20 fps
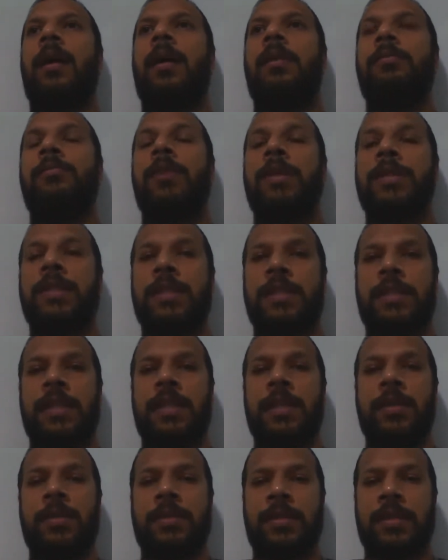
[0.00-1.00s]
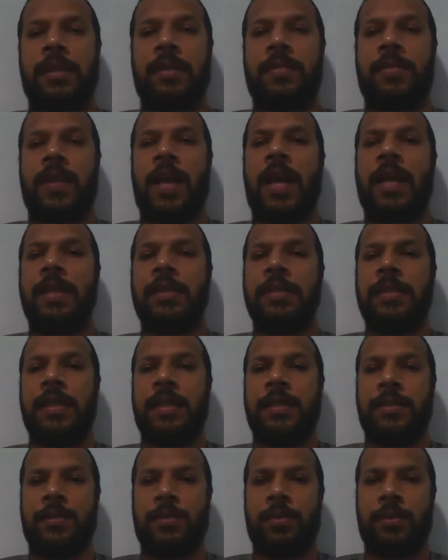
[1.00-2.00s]
registering yourself as
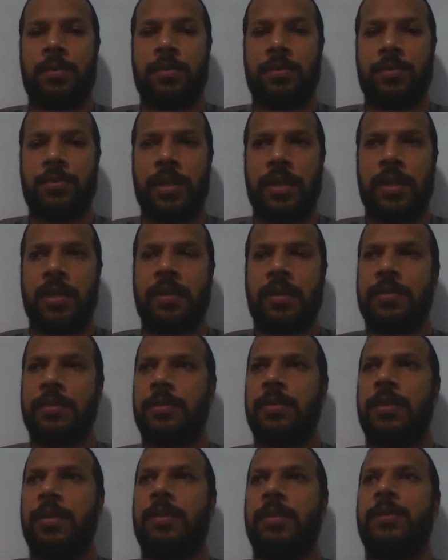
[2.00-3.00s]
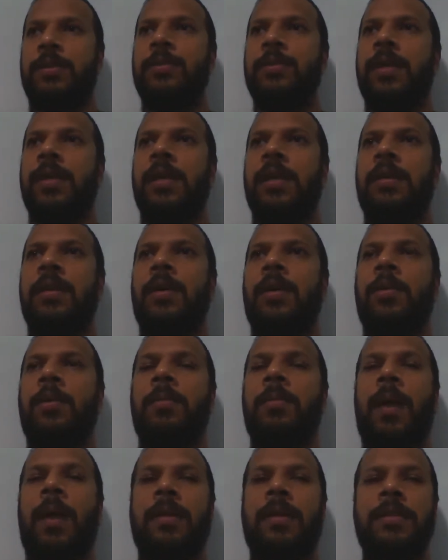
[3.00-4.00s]
a sole trader so that you can now
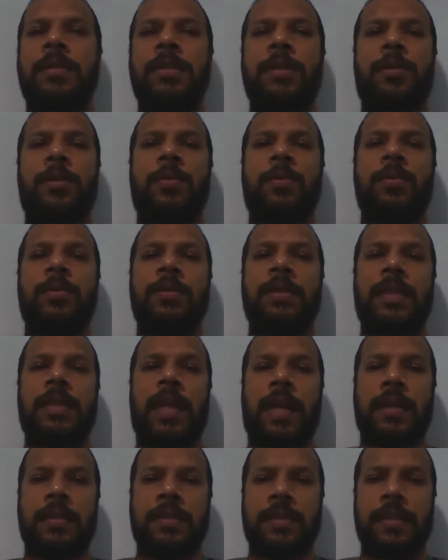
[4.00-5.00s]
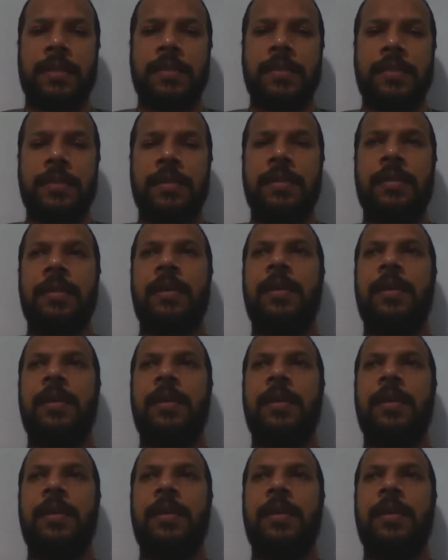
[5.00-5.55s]
manage your own taxes.